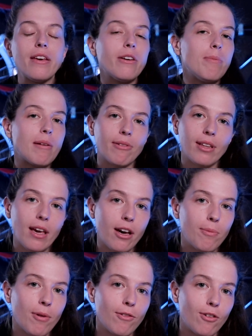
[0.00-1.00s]
think could be really
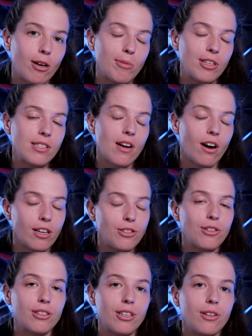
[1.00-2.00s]
good performers
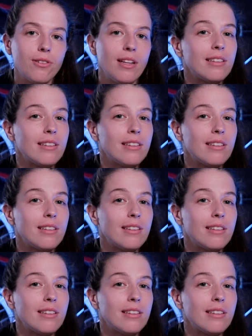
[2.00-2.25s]
on Turo,